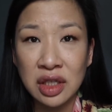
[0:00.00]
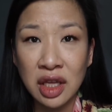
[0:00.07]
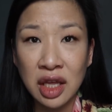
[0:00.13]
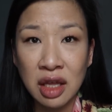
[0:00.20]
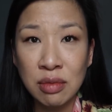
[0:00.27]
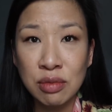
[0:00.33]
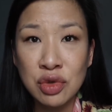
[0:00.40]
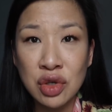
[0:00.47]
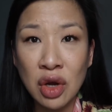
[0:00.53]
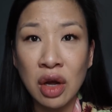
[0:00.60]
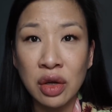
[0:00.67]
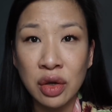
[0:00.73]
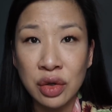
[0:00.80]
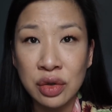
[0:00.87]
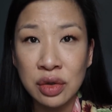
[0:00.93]
Kim
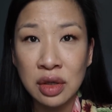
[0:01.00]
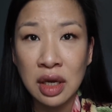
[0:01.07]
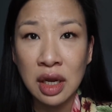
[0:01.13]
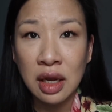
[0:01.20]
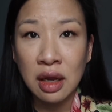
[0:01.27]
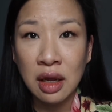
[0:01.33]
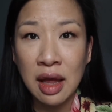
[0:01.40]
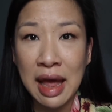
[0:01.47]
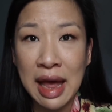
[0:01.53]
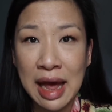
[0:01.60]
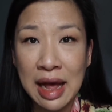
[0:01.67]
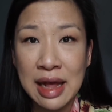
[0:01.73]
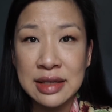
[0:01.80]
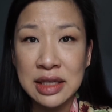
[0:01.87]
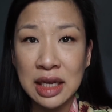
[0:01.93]
Jong-un
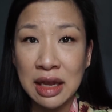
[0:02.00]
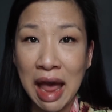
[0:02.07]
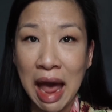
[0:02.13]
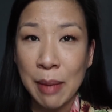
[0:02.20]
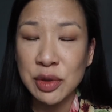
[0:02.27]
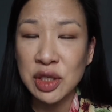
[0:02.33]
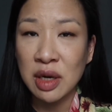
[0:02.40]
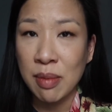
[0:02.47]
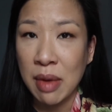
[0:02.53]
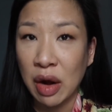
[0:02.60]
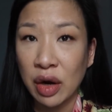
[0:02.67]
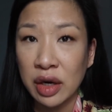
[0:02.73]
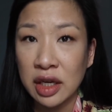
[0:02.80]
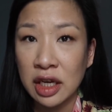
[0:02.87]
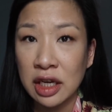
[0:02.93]
as Captain
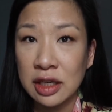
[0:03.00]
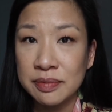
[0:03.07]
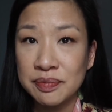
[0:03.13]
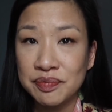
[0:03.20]
America.